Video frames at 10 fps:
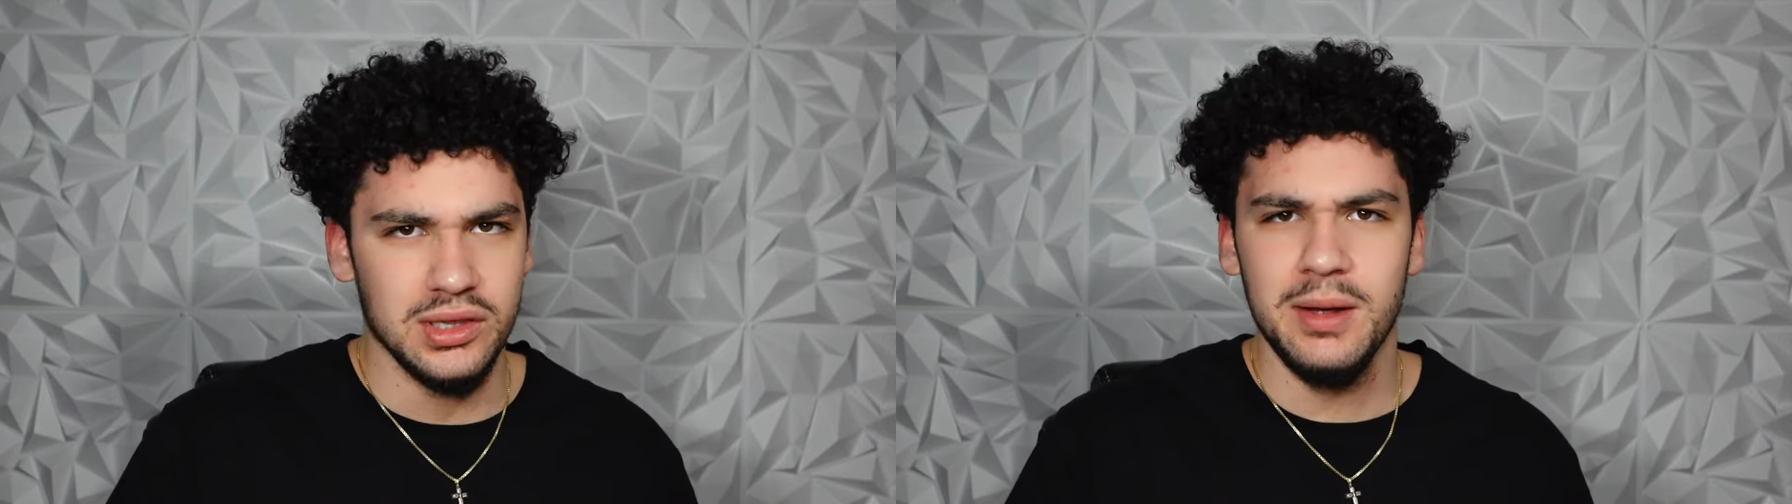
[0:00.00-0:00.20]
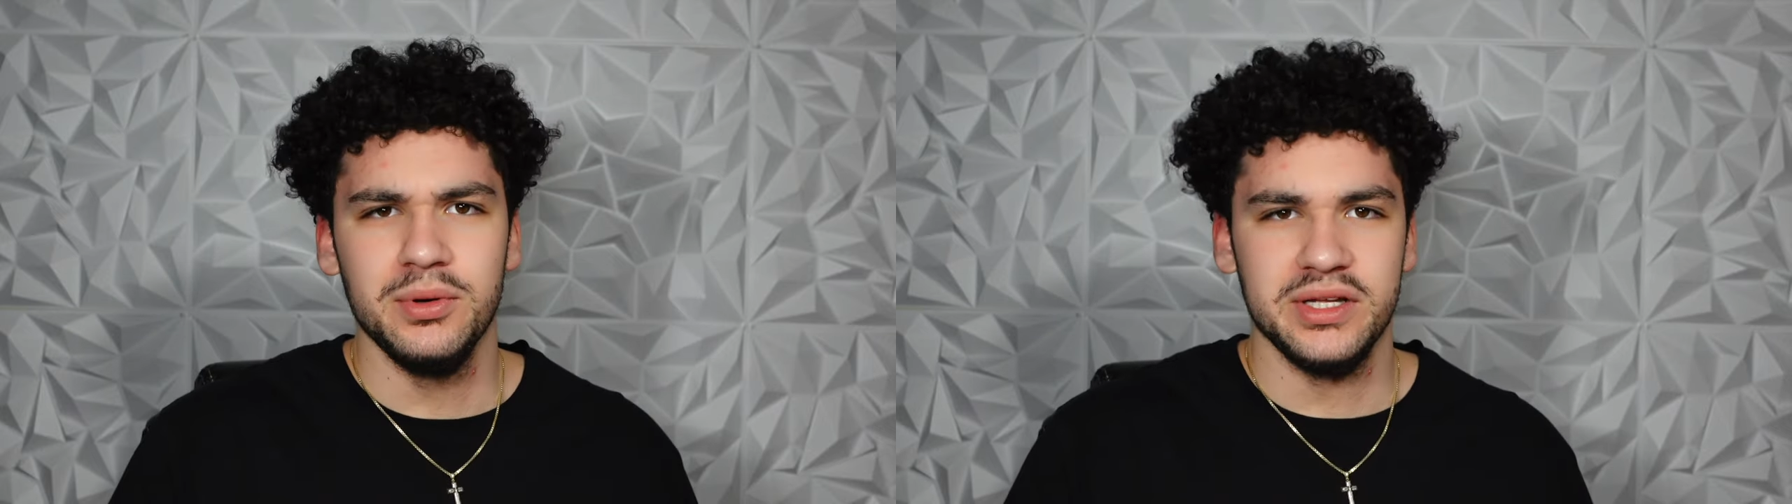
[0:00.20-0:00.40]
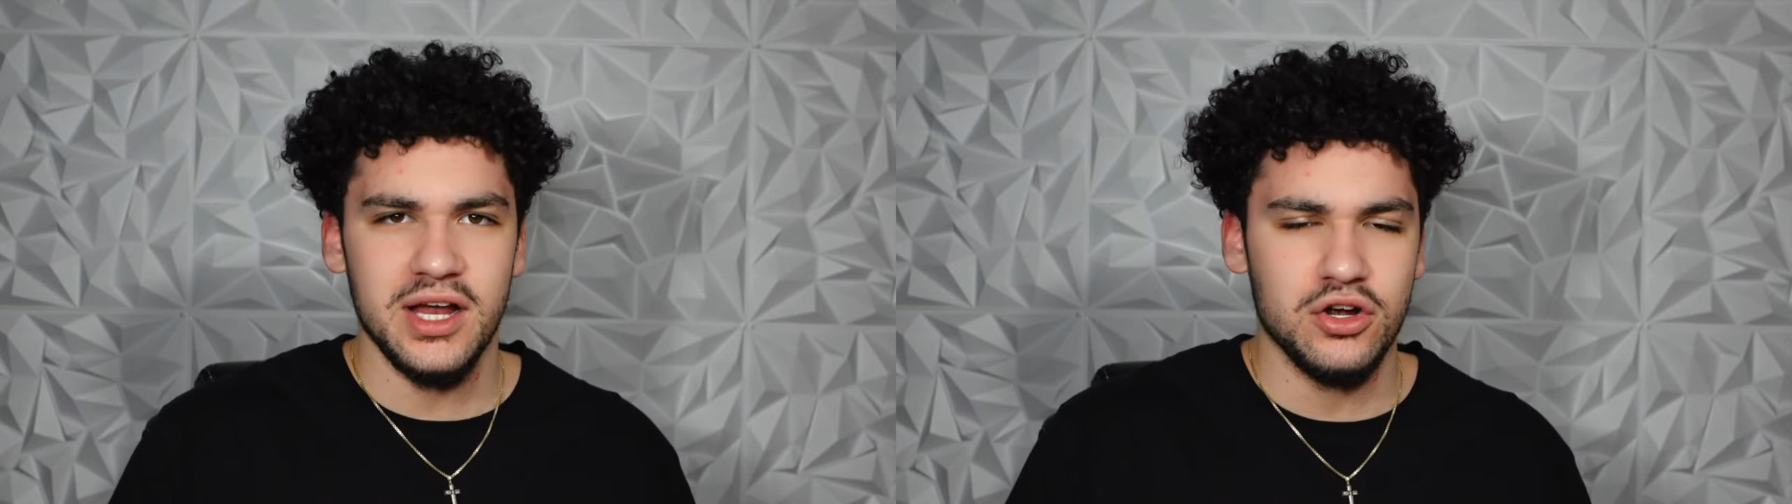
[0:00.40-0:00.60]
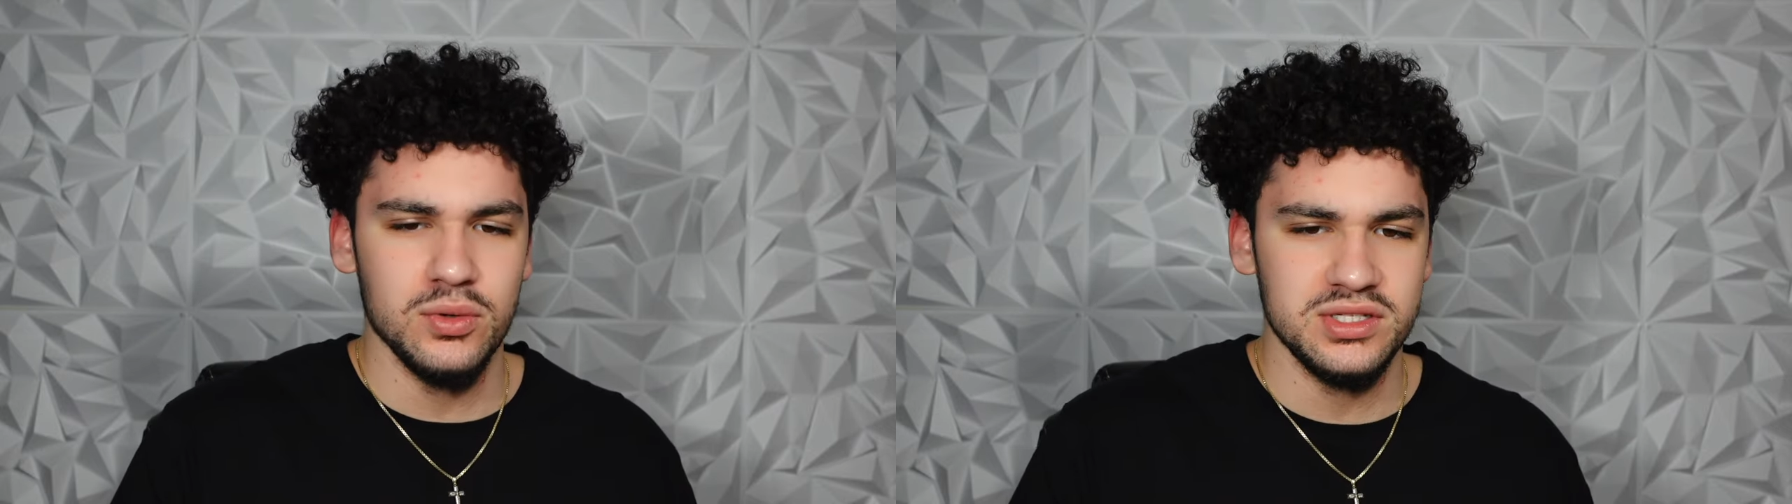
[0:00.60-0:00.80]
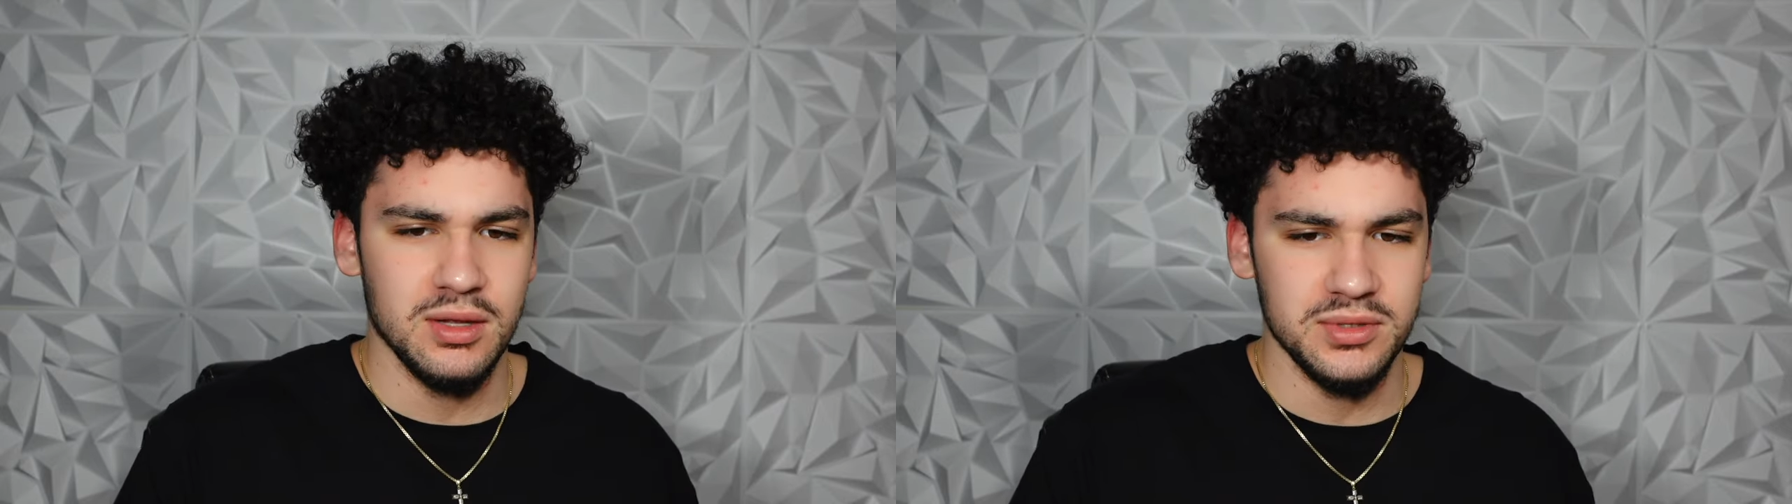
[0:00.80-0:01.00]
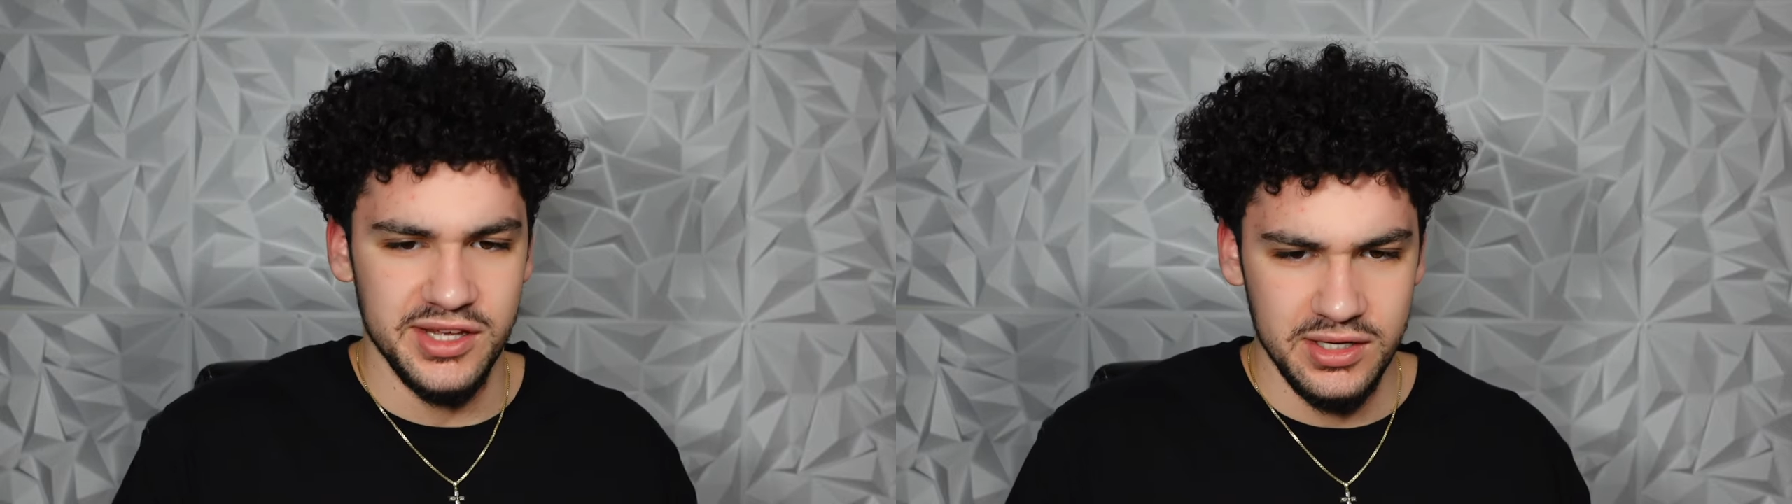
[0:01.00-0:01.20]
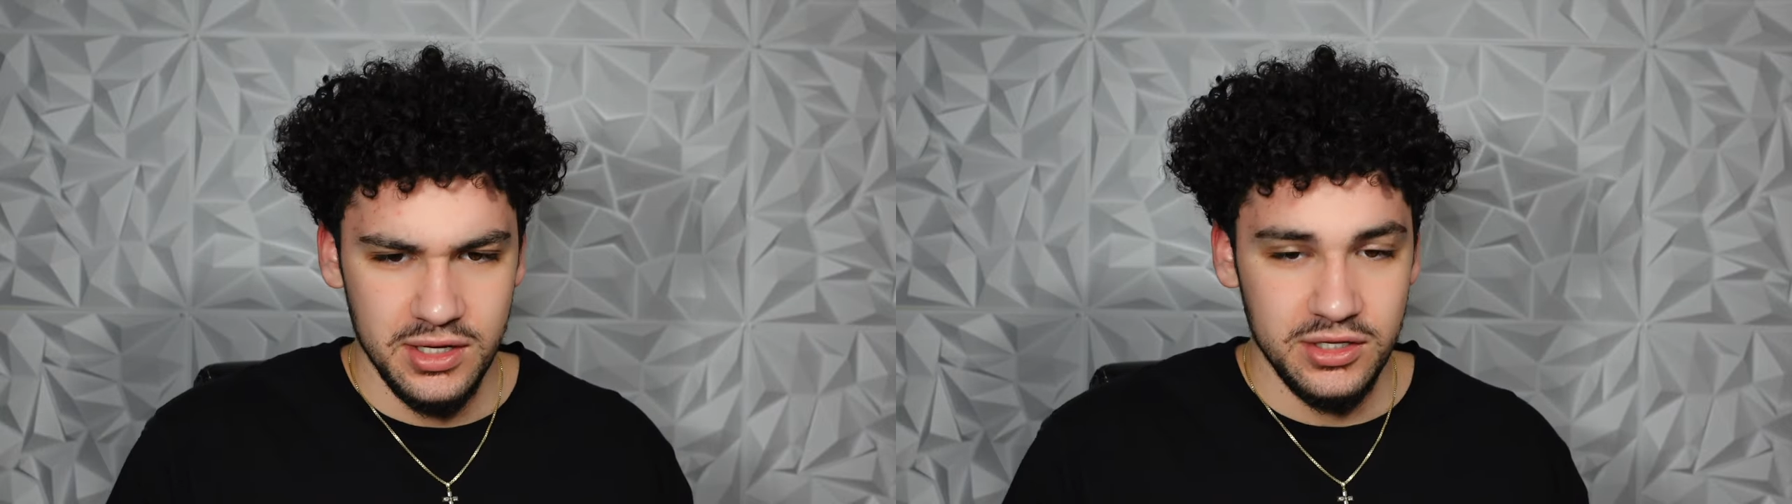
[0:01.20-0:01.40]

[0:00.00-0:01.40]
a leopard gecko or something.